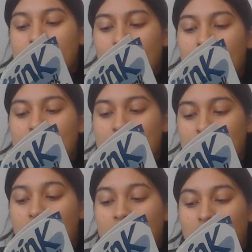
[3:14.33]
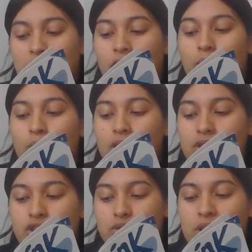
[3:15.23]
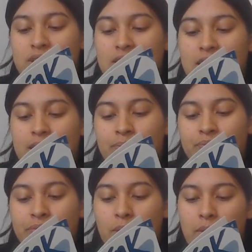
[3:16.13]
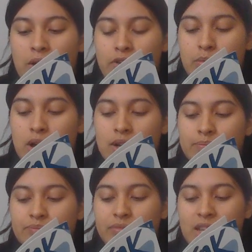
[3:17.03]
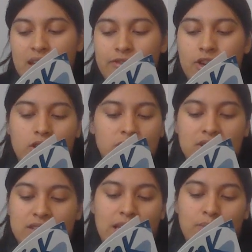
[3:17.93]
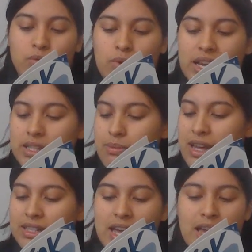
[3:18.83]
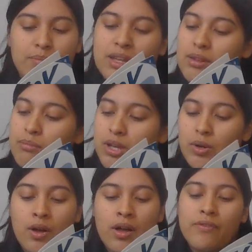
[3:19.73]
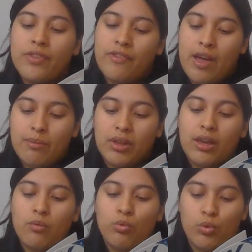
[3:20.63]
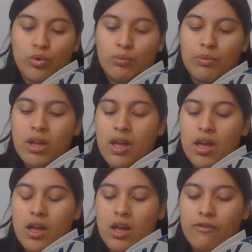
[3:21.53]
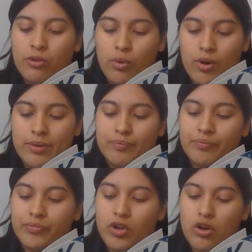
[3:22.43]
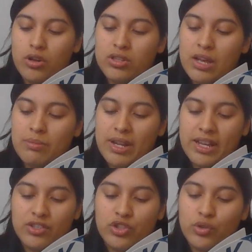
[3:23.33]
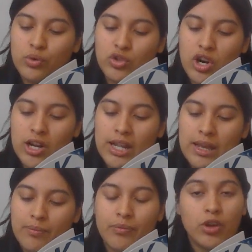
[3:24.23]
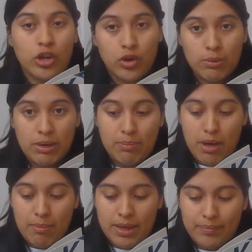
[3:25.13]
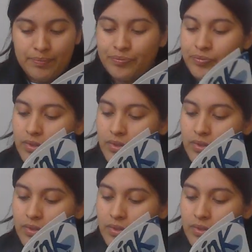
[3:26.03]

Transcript: Stink did not hear a word Judy said about Vermont. He had fallen asleep right smack dab in the middle of the family room floor, curled up next to Charlie, a creepy puppet,